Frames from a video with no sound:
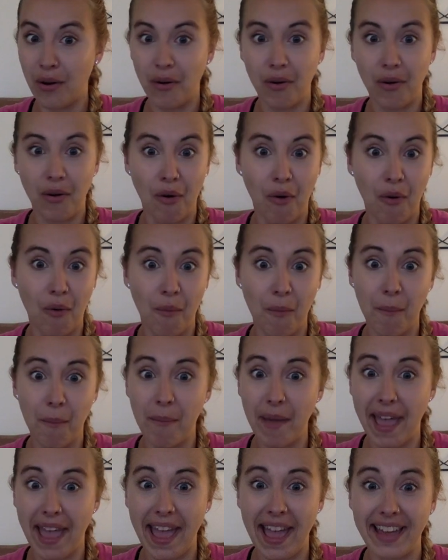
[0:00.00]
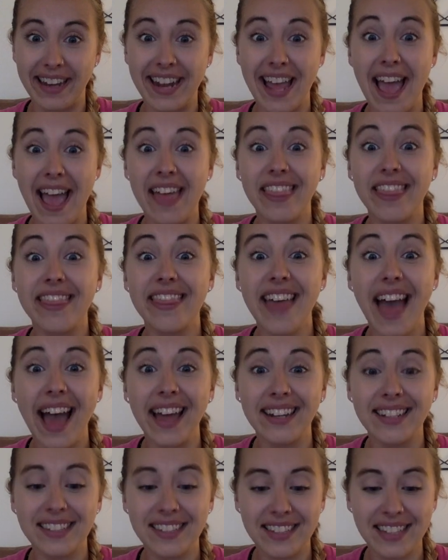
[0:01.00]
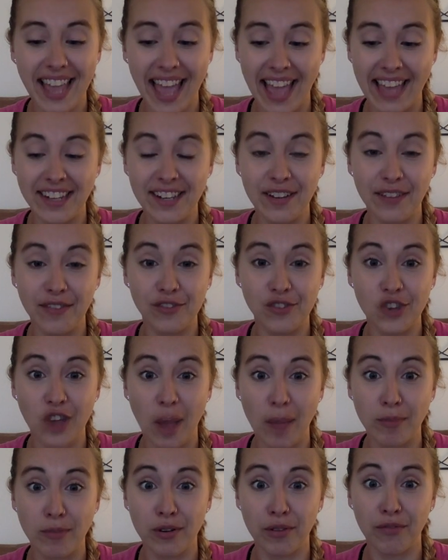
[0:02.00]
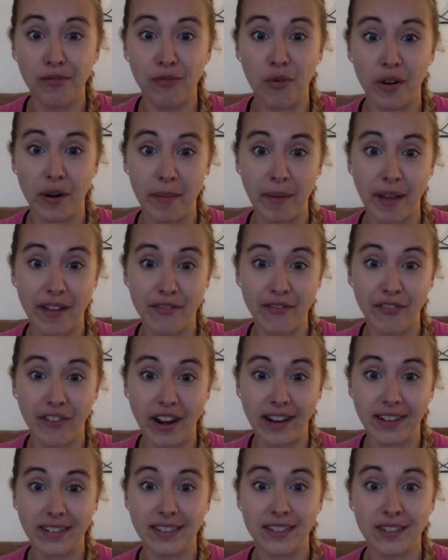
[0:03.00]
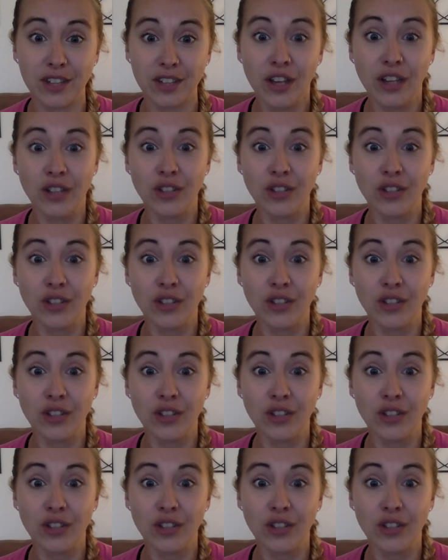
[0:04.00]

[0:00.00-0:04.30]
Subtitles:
Oh man, and that is the end of chapter 4, my friends.